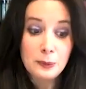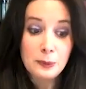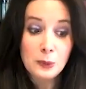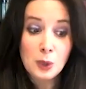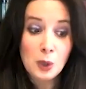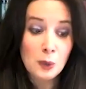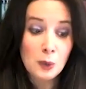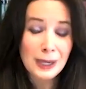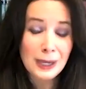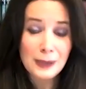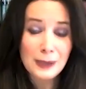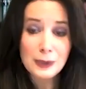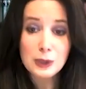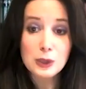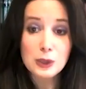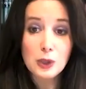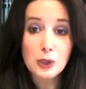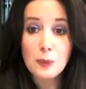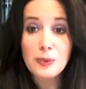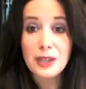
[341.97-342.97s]
around the
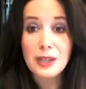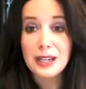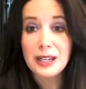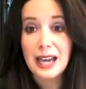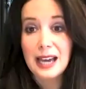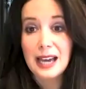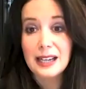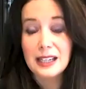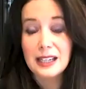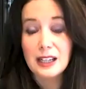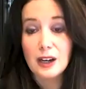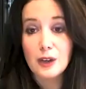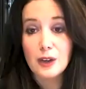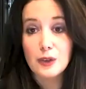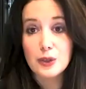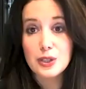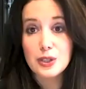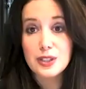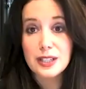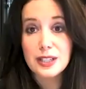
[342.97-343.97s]
globe than any
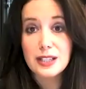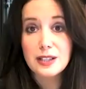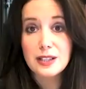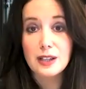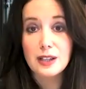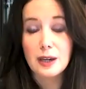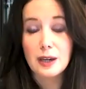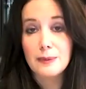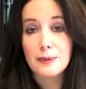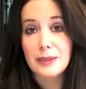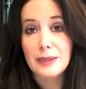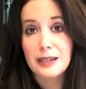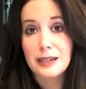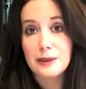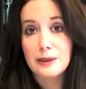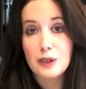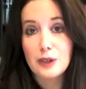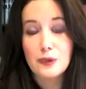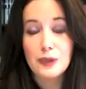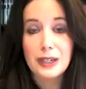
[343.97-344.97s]
other system.
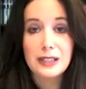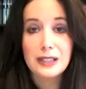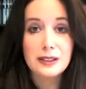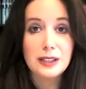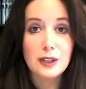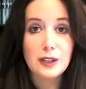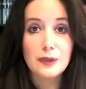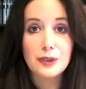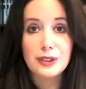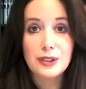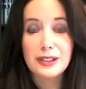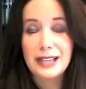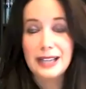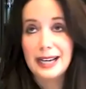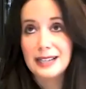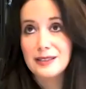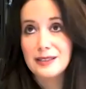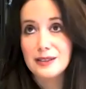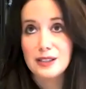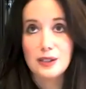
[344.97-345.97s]
And, frankly, over the
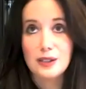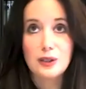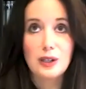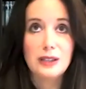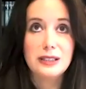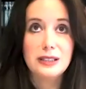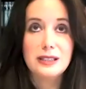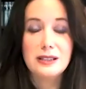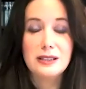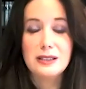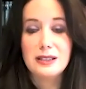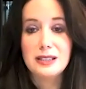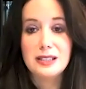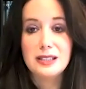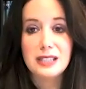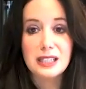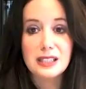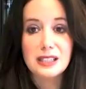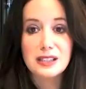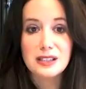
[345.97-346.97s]
last, call it
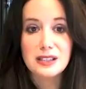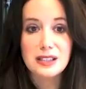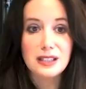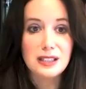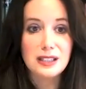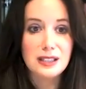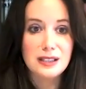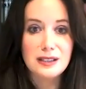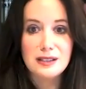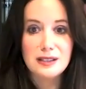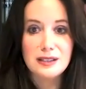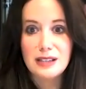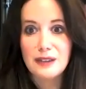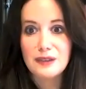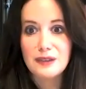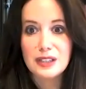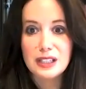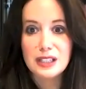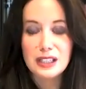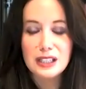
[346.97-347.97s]
60,
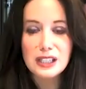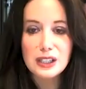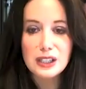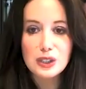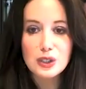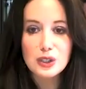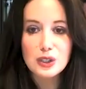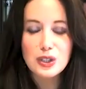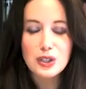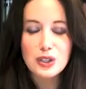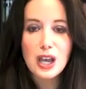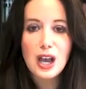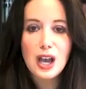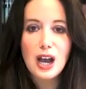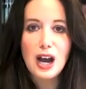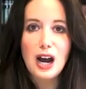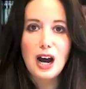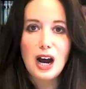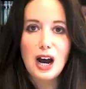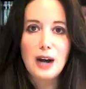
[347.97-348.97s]
70 years,
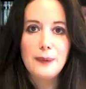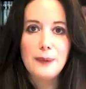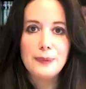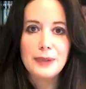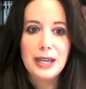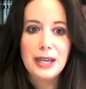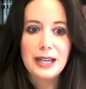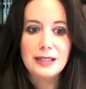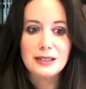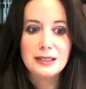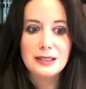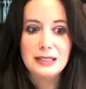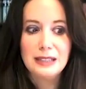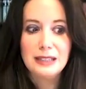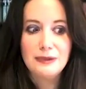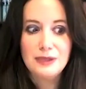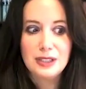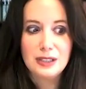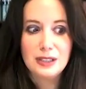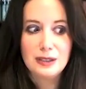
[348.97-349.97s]
has
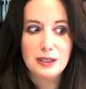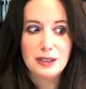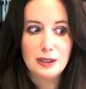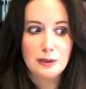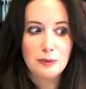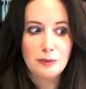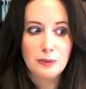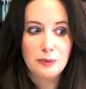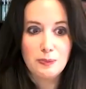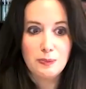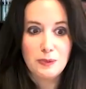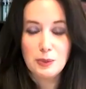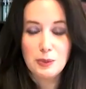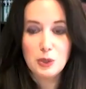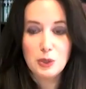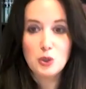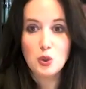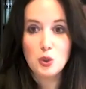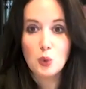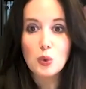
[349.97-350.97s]
lifted, the
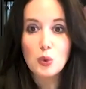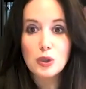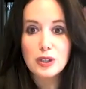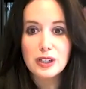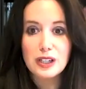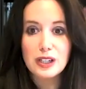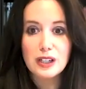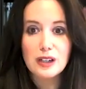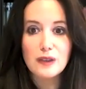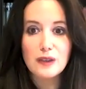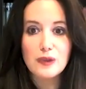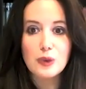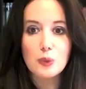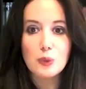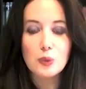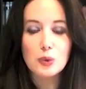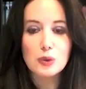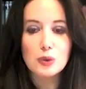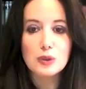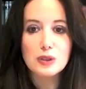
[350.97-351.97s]
majority of the
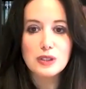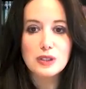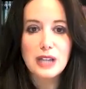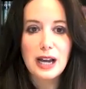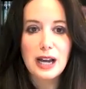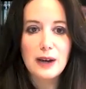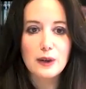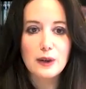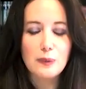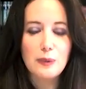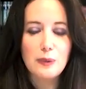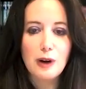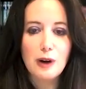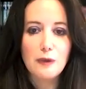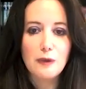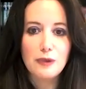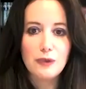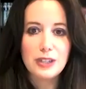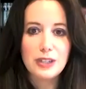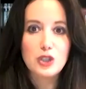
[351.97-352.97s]
world out
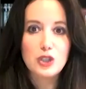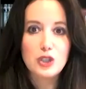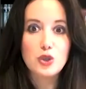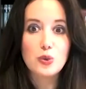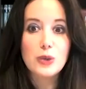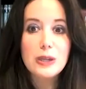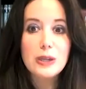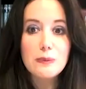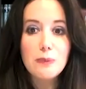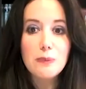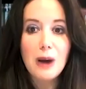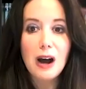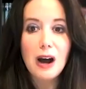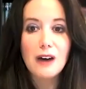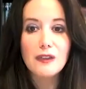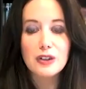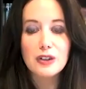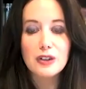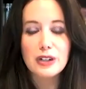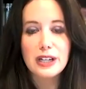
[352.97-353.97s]
of extreme
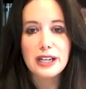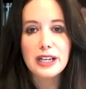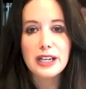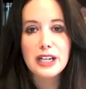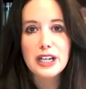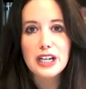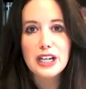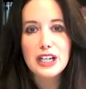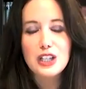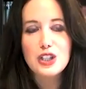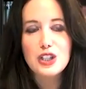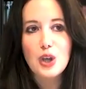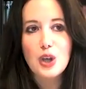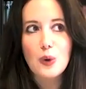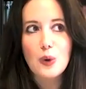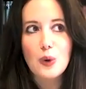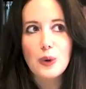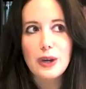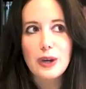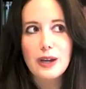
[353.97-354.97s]
poverty.
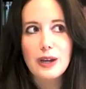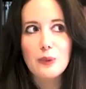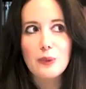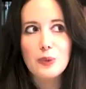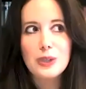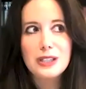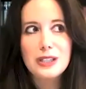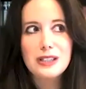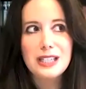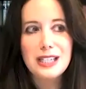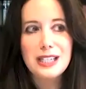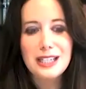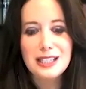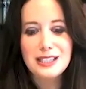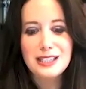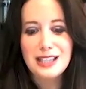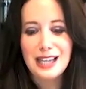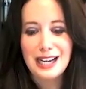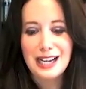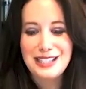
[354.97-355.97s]
So it really
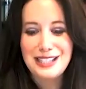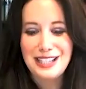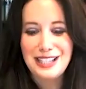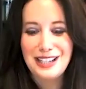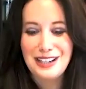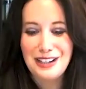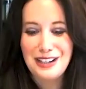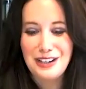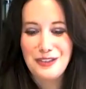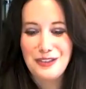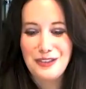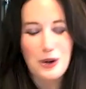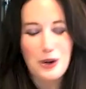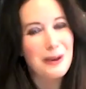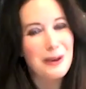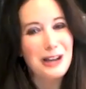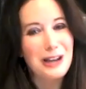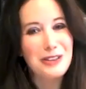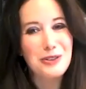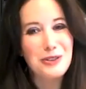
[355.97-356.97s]
is the idea, if you go
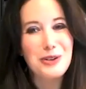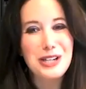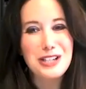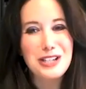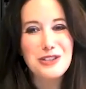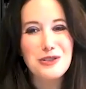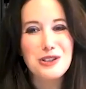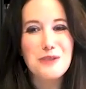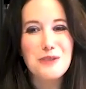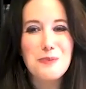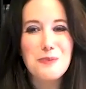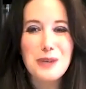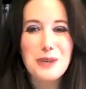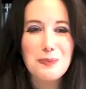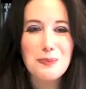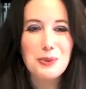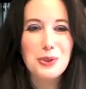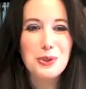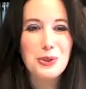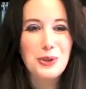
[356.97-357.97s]
back through history, the
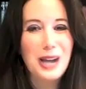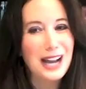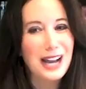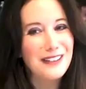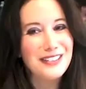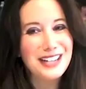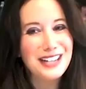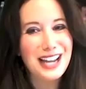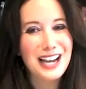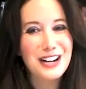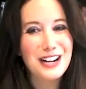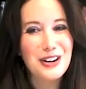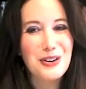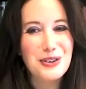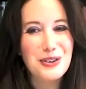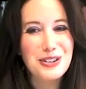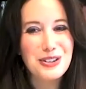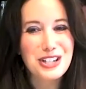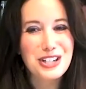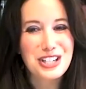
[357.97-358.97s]
people who haven't had
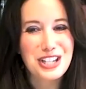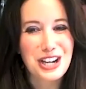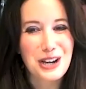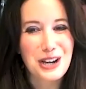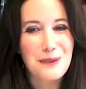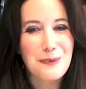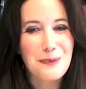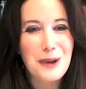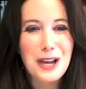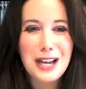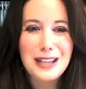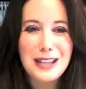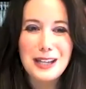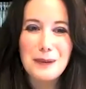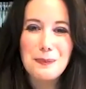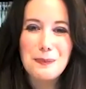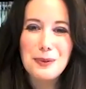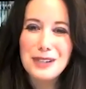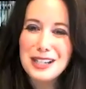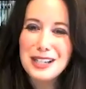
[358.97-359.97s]
ownership,
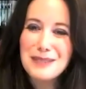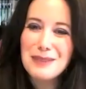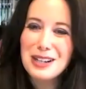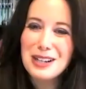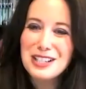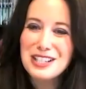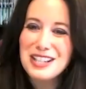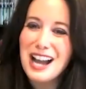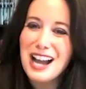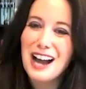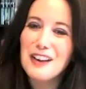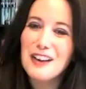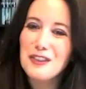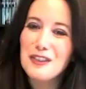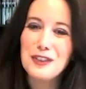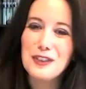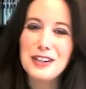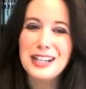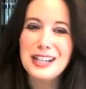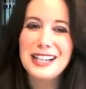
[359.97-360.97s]
they're pretty much not
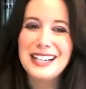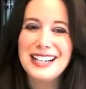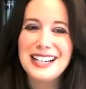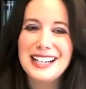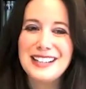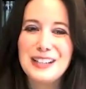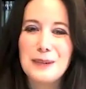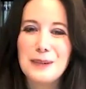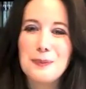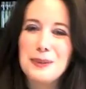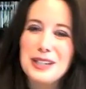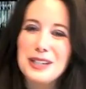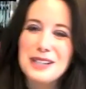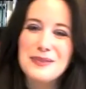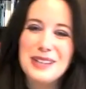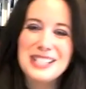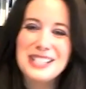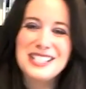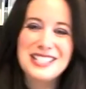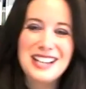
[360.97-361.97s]
free and they're pretty
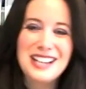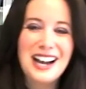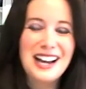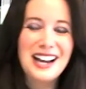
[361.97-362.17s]
much not